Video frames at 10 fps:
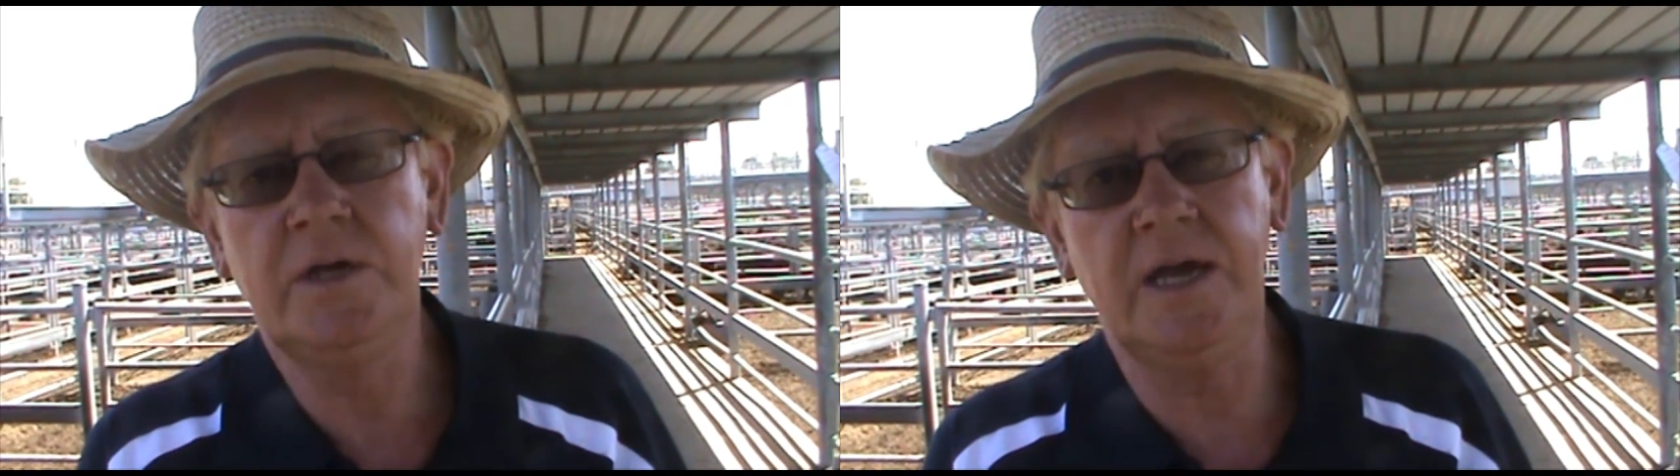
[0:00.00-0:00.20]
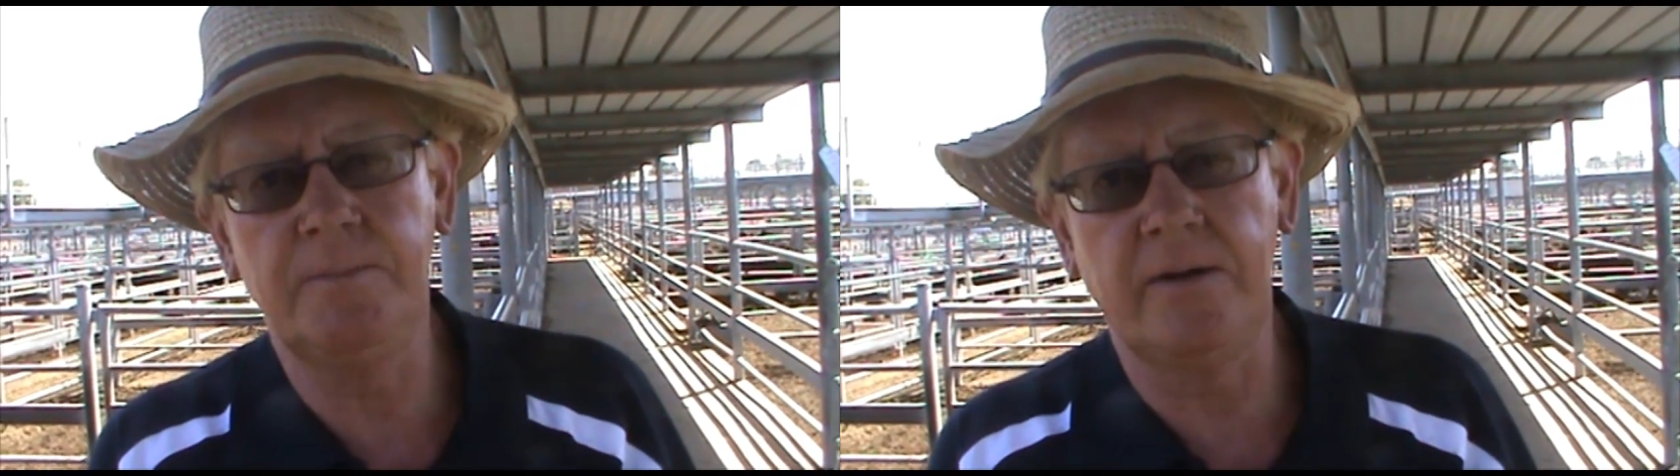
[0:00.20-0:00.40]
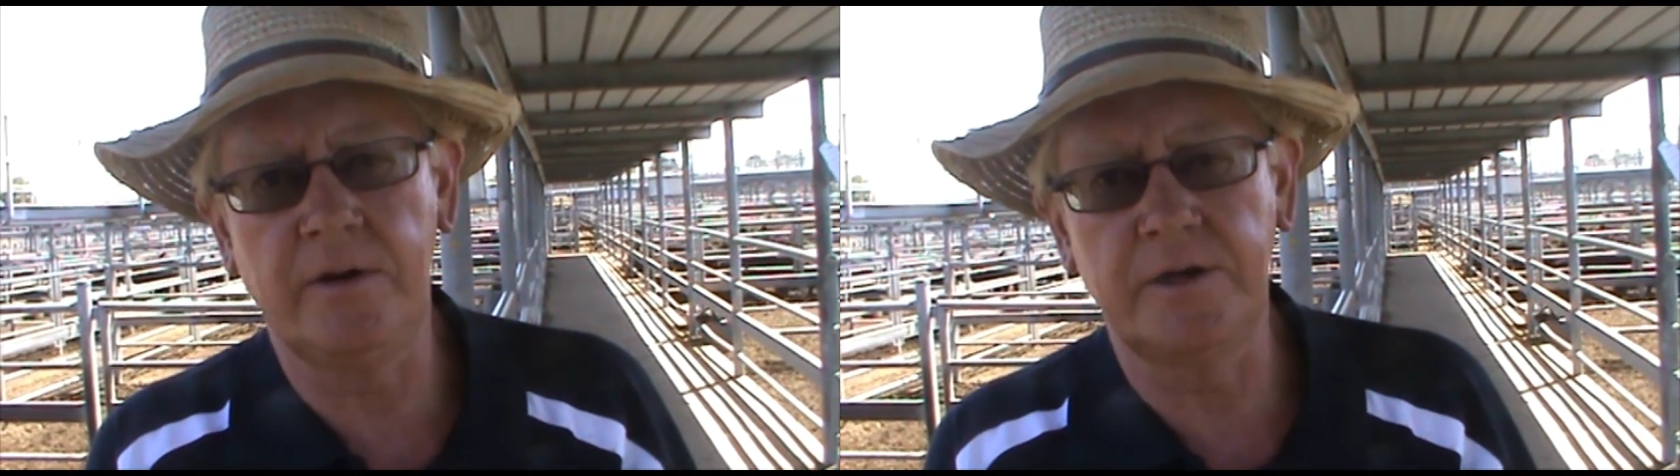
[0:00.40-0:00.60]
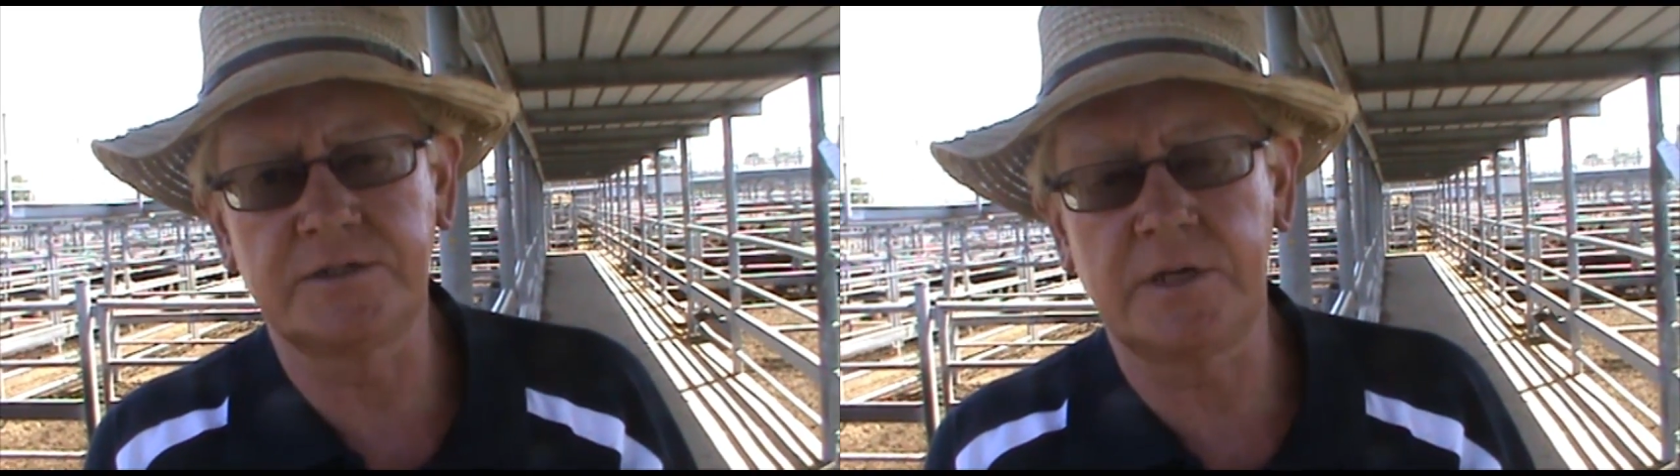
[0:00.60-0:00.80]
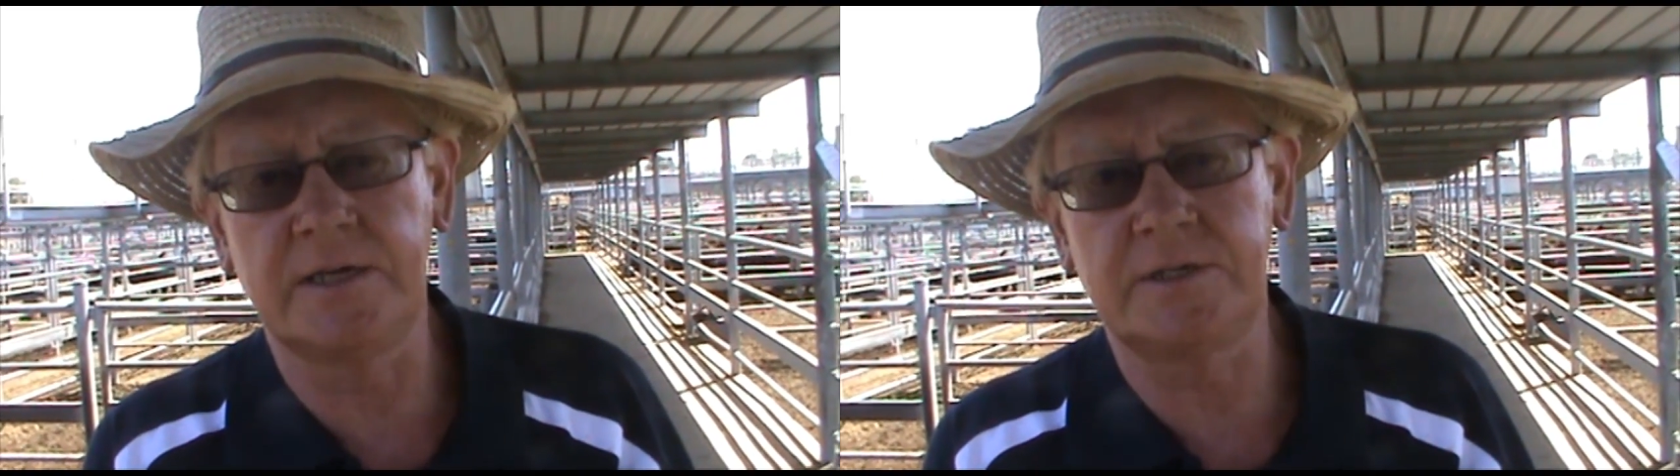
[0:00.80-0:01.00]
Yeah, Murray, I
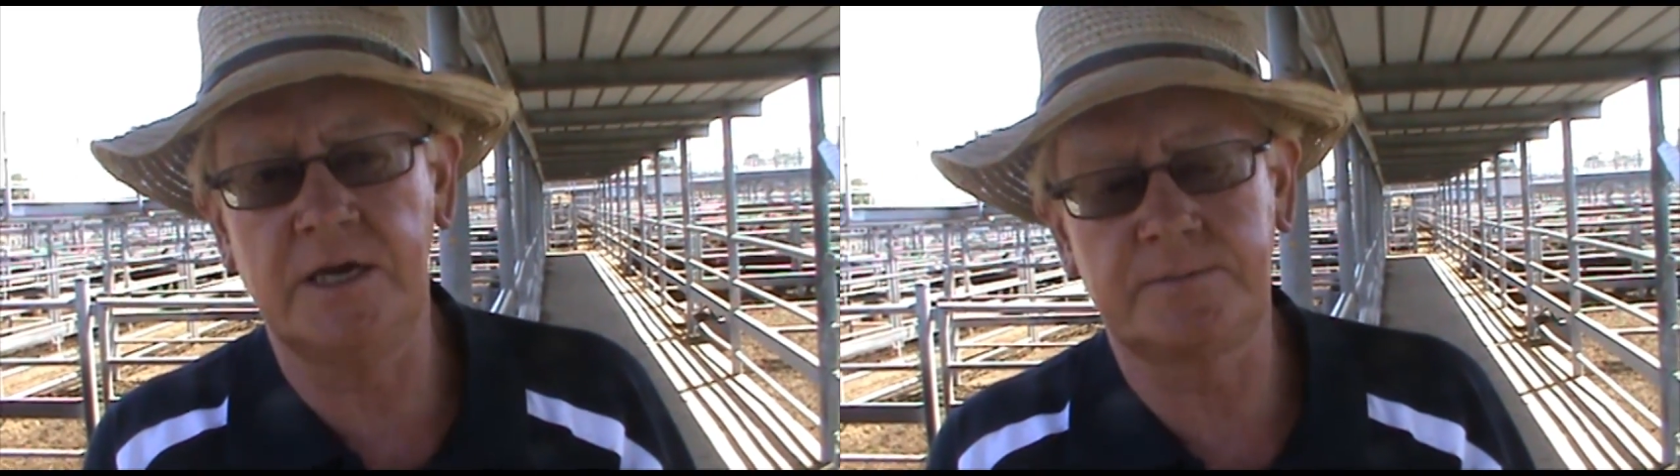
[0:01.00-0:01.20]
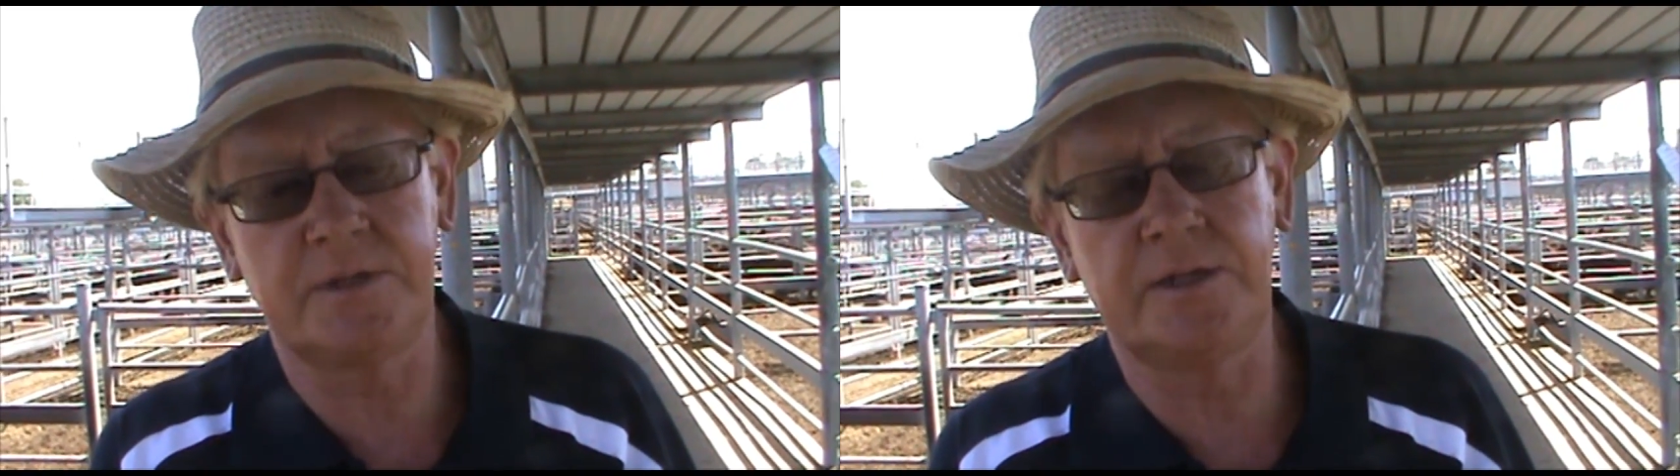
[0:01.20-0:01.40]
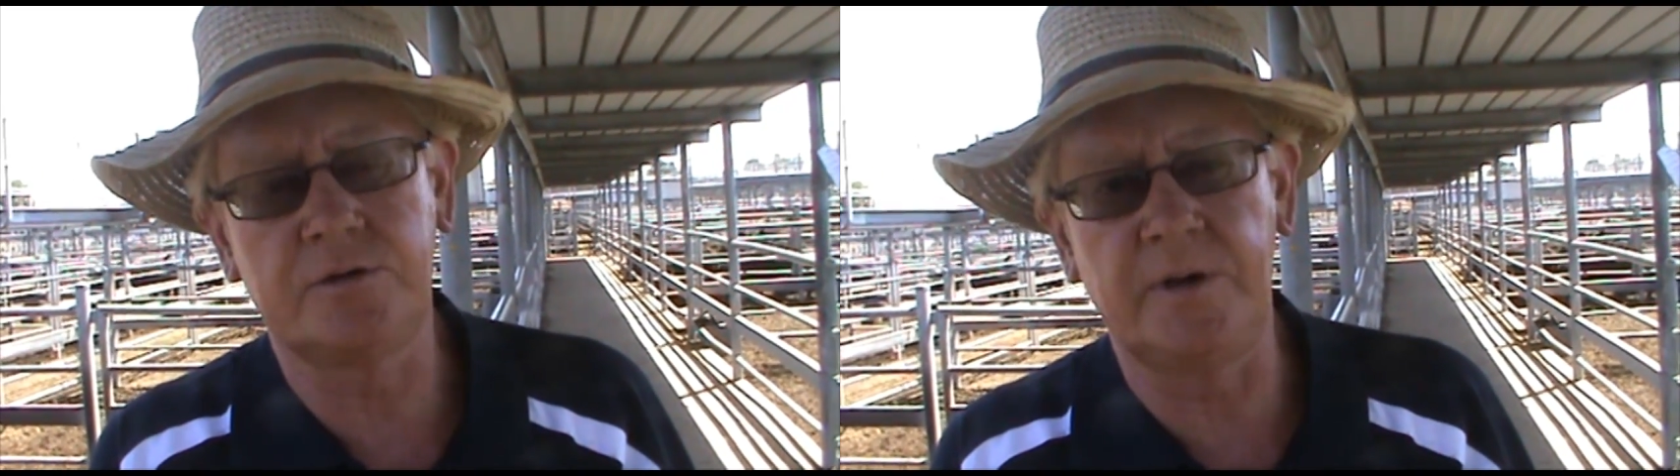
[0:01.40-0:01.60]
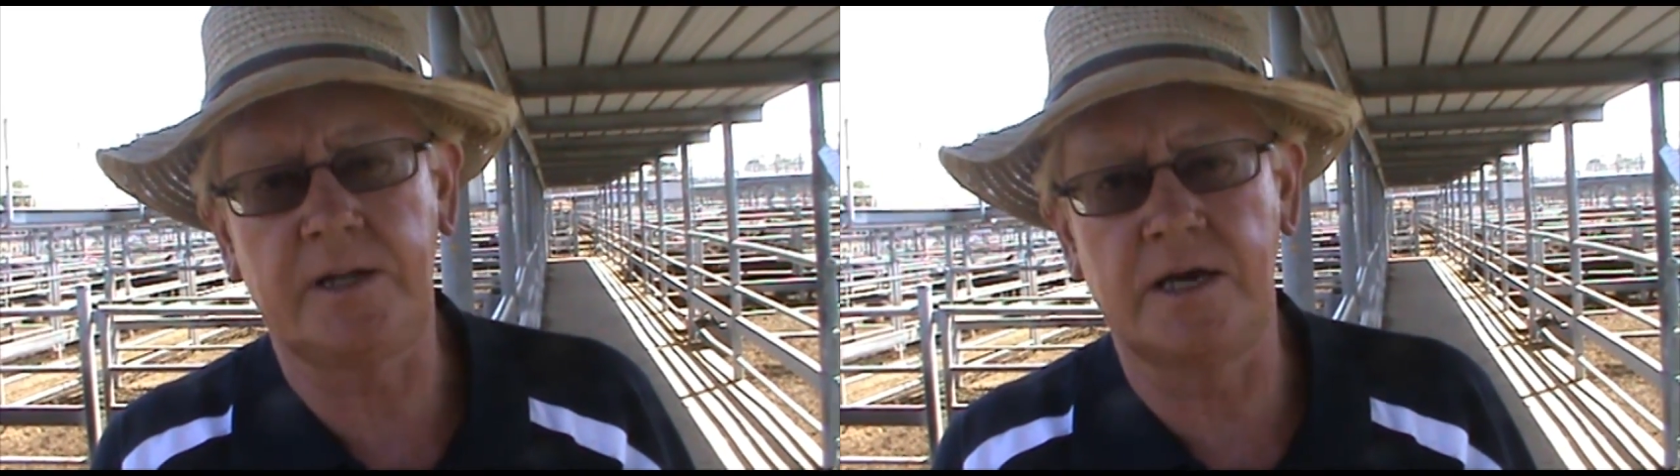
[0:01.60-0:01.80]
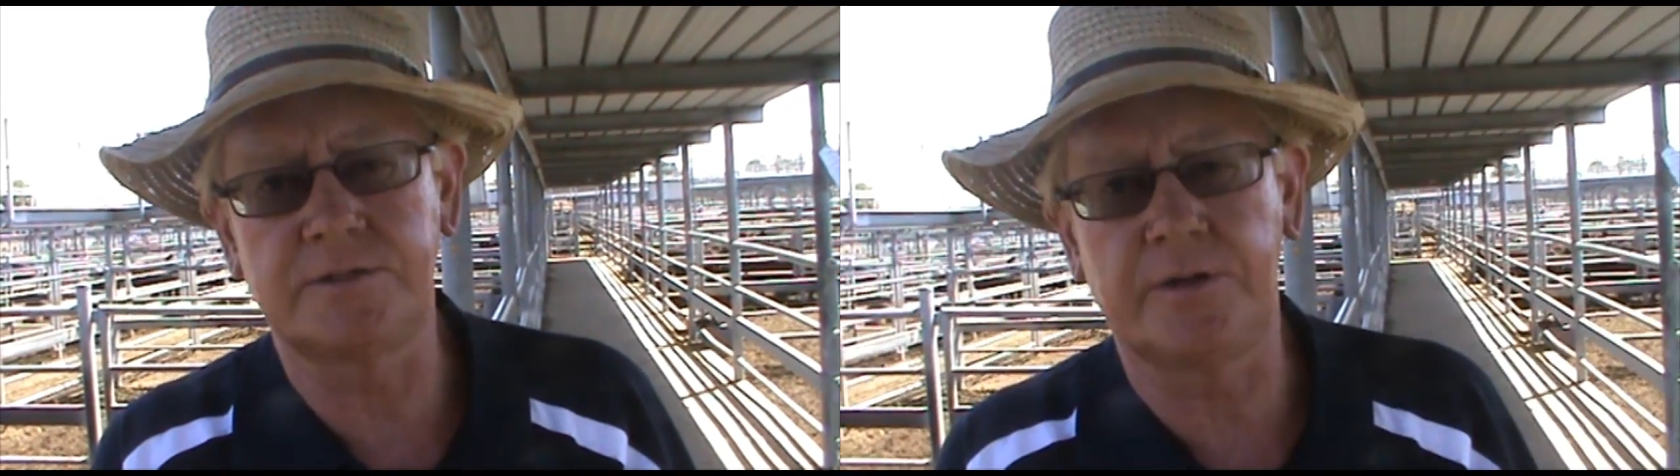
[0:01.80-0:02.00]
think it could be
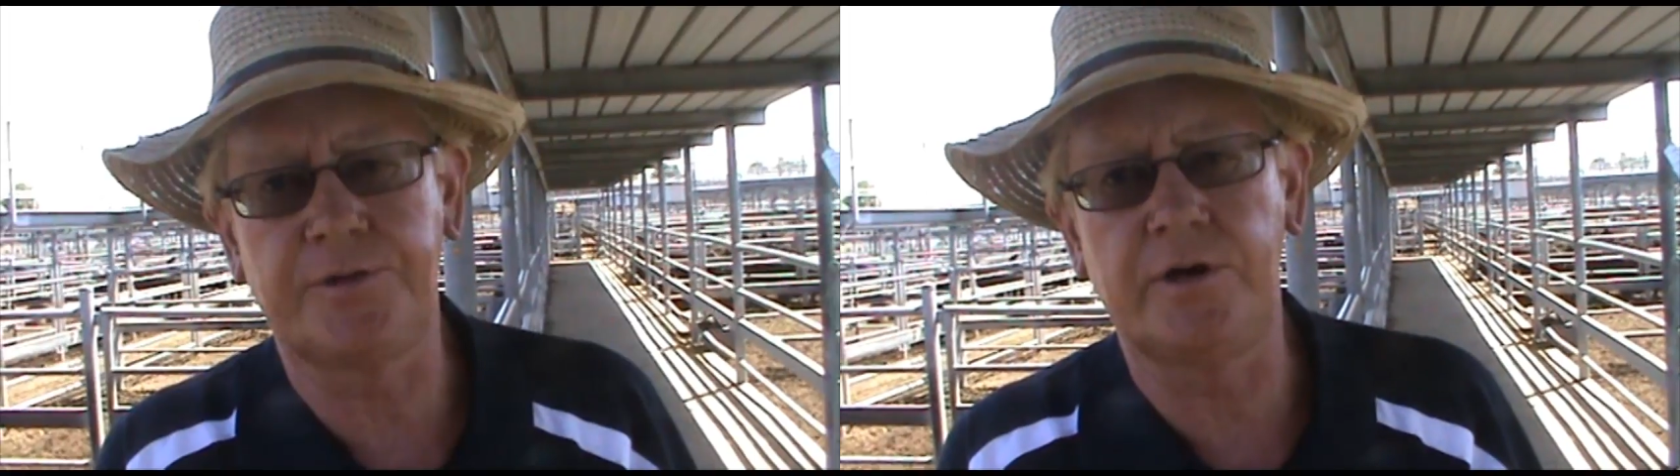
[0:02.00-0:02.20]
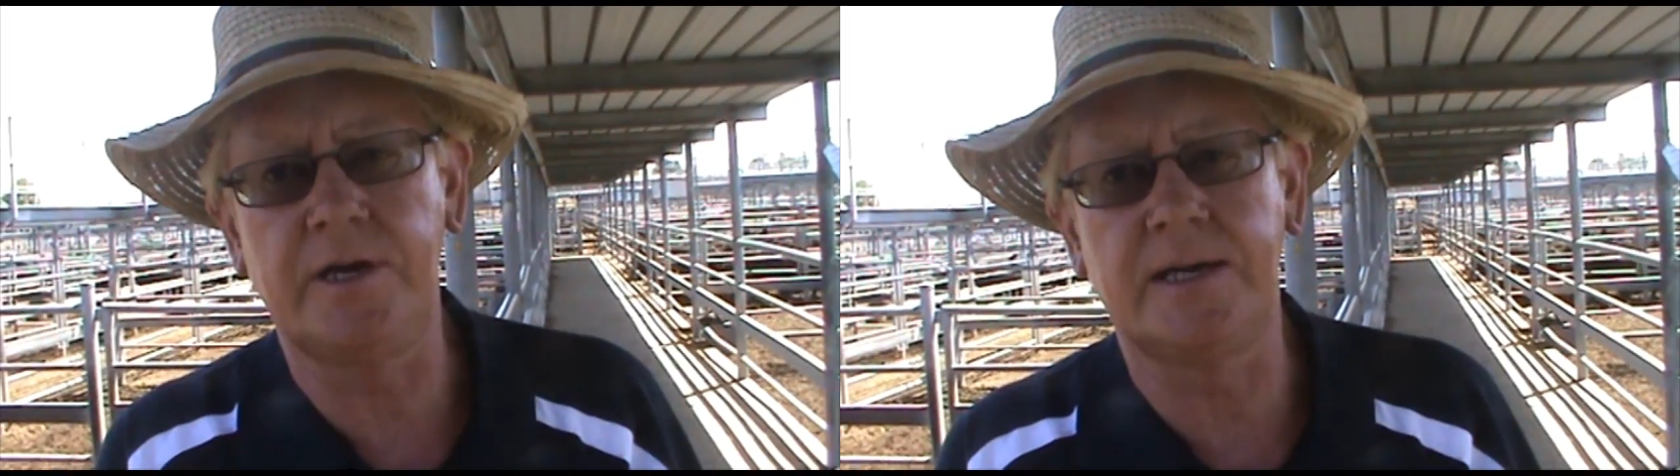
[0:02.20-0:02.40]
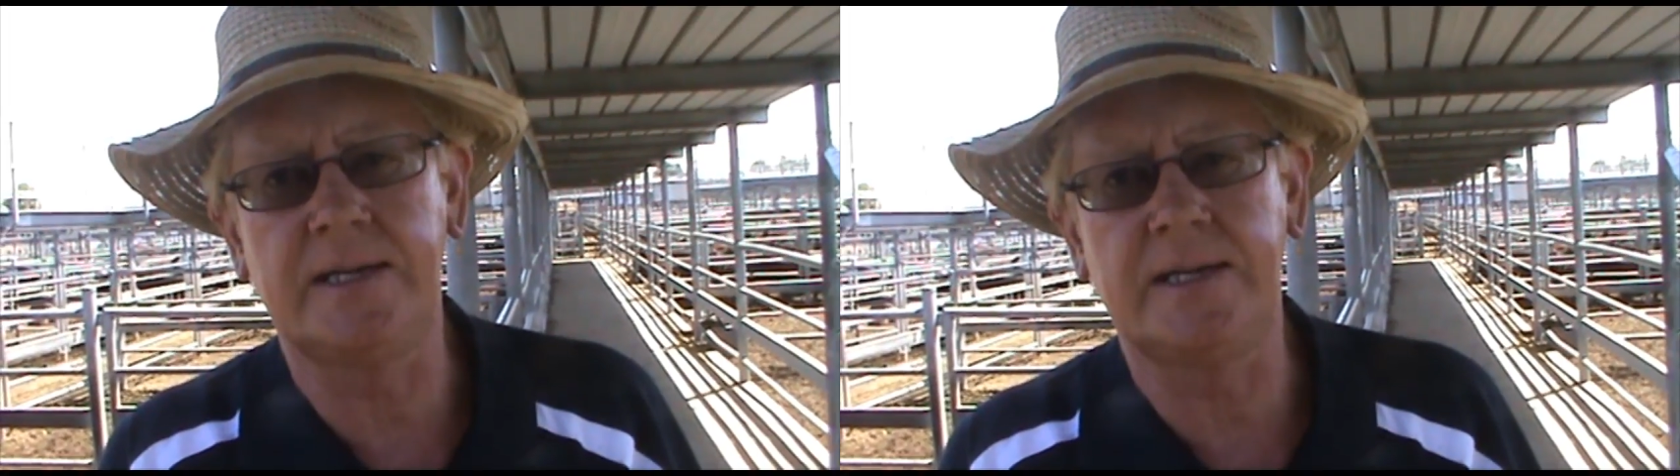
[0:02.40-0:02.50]
close to $3,800.